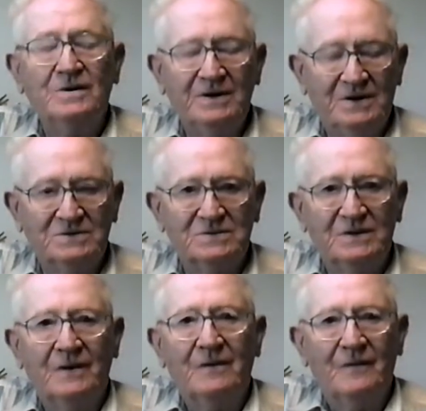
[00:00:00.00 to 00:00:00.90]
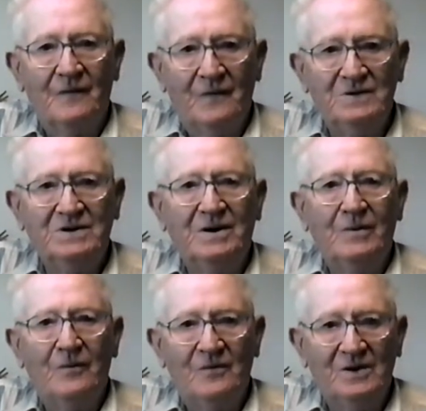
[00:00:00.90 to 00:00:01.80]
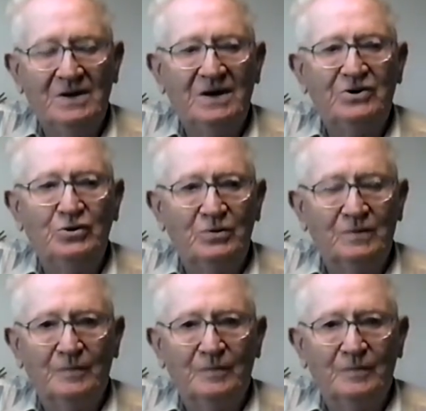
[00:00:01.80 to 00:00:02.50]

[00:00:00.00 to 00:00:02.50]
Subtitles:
Oh yeah, had to.